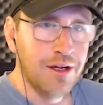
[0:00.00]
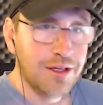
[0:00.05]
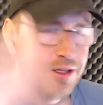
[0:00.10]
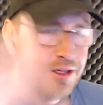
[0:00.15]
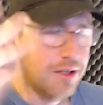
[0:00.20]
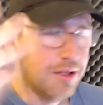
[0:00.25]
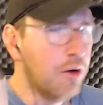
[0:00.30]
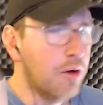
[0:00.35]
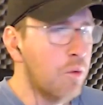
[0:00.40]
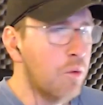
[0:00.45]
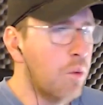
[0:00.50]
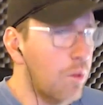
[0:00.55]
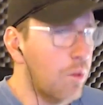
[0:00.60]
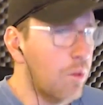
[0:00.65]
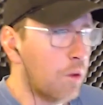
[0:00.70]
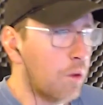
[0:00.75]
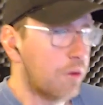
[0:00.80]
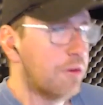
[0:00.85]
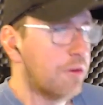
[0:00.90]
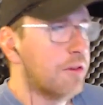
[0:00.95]
you know what
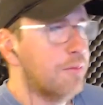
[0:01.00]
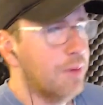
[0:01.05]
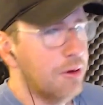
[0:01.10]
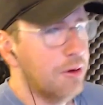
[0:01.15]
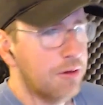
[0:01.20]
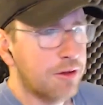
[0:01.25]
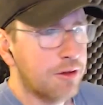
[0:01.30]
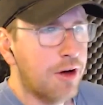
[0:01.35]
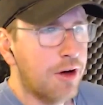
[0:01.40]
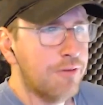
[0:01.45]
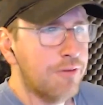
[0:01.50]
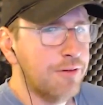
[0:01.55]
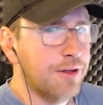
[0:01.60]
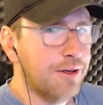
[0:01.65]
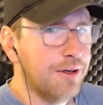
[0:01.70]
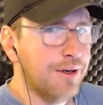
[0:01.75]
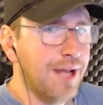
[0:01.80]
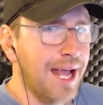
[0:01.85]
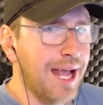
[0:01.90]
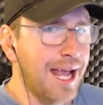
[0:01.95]
works most
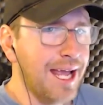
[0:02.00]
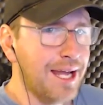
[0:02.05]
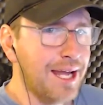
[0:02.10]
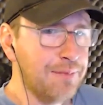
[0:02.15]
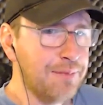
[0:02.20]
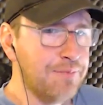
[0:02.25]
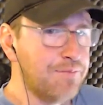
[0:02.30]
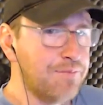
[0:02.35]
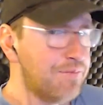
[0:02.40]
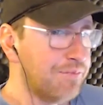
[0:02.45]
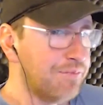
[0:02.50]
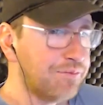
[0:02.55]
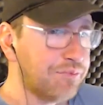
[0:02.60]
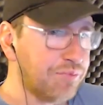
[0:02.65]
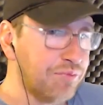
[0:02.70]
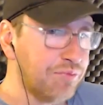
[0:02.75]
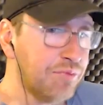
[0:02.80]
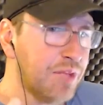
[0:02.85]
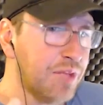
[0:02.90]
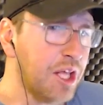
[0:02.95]
often. And
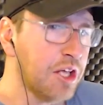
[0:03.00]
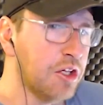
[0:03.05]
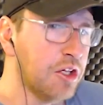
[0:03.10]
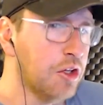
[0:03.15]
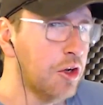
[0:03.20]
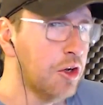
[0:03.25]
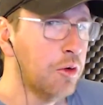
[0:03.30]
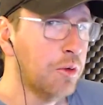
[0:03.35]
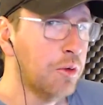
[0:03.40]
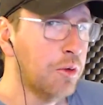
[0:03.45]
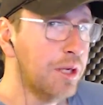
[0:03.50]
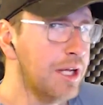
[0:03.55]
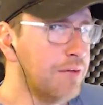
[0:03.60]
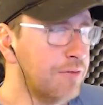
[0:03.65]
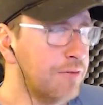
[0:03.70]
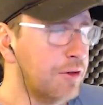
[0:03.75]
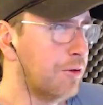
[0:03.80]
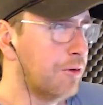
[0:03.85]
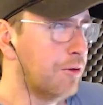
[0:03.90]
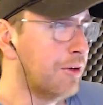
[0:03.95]
you know,
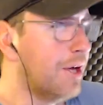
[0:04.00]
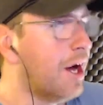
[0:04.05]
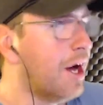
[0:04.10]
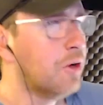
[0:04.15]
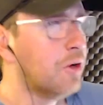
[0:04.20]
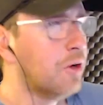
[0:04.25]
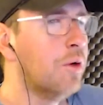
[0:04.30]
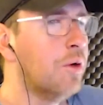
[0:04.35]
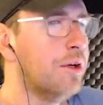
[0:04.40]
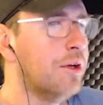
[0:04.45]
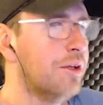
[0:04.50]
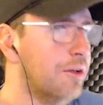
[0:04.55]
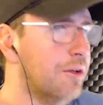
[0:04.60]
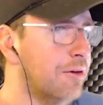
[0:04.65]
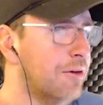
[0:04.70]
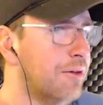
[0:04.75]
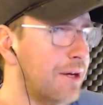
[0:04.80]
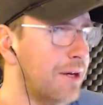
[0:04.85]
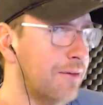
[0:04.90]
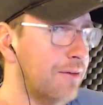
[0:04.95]
if you're not going to
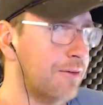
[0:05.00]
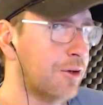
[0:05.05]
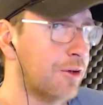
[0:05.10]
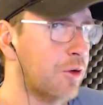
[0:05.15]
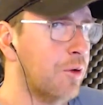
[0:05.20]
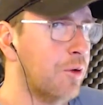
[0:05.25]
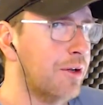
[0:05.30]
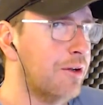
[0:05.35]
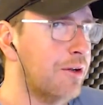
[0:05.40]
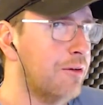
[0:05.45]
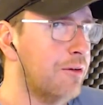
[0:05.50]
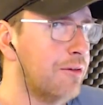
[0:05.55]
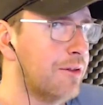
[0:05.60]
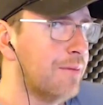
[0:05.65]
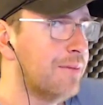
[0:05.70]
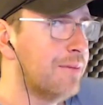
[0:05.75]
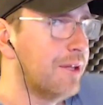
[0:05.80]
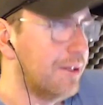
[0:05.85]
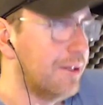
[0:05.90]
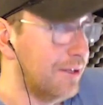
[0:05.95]
do that, if you're going to do
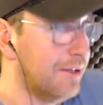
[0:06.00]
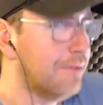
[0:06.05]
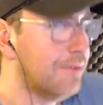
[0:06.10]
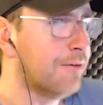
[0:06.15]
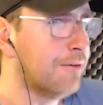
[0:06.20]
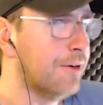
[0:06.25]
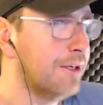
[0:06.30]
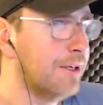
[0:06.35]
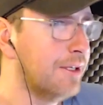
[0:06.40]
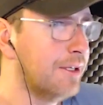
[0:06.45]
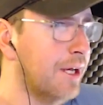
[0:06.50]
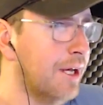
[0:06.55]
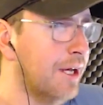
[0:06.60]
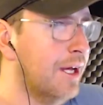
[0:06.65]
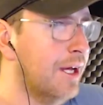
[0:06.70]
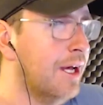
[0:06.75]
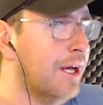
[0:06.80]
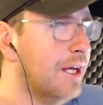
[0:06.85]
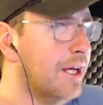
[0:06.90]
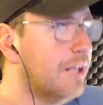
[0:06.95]
something different,
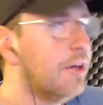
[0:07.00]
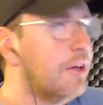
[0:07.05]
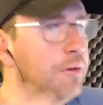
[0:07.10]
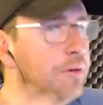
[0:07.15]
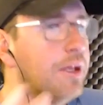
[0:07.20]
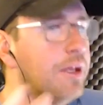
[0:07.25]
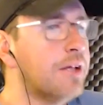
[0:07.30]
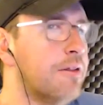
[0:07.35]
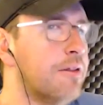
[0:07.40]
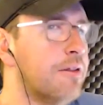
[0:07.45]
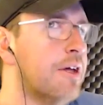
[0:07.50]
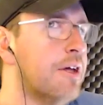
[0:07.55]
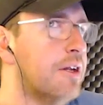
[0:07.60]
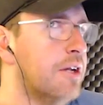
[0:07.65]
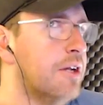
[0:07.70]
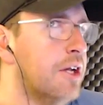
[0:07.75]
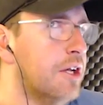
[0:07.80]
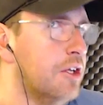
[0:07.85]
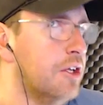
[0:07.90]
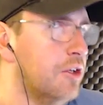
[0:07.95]
you know, like you said,
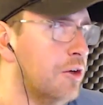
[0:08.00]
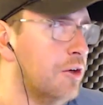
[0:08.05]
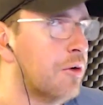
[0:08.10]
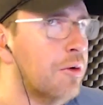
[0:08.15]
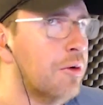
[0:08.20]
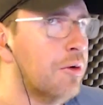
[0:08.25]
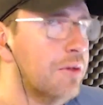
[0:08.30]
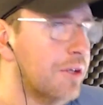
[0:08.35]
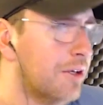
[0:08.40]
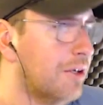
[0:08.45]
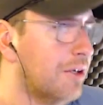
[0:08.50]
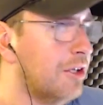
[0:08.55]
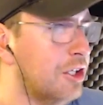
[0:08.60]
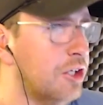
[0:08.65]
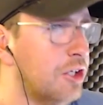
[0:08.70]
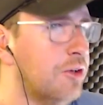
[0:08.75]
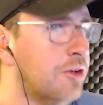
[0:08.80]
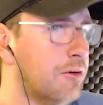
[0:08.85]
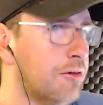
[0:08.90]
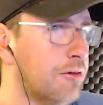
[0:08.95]
you're only going to
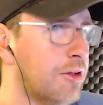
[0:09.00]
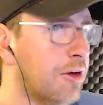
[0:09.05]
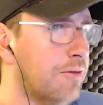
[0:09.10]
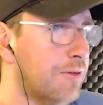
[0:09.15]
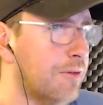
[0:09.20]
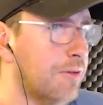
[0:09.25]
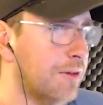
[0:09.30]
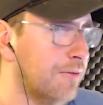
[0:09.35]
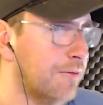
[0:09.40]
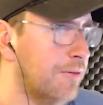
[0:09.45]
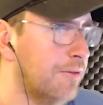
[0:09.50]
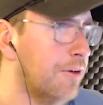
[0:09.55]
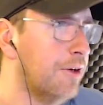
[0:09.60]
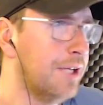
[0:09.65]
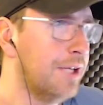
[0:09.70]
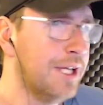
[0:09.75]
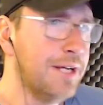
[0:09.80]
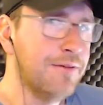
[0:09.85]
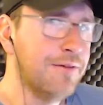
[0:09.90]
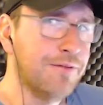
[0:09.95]
shoot yourself in the
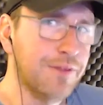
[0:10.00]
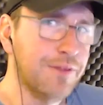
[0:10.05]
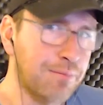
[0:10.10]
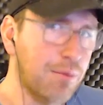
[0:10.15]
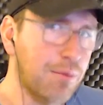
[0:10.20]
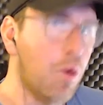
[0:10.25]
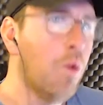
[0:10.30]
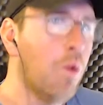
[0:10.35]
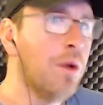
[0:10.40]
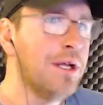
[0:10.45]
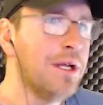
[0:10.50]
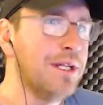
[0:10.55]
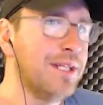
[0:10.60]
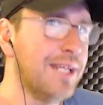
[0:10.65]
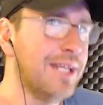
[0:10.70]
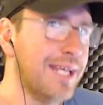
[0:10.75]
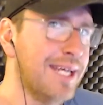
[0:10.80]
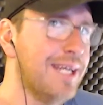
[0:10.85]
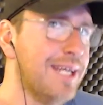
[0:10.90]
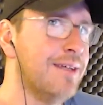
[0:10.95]
foot if the point
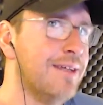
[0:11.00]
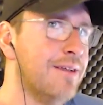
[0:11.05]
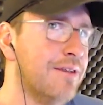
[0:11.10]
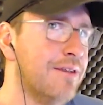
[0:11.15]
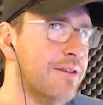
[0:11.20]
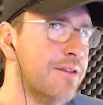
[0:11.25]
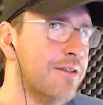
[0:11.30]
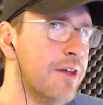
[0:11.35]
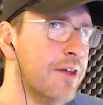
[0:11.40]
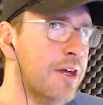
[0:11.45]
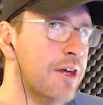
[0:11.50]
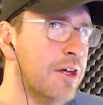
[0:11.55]
is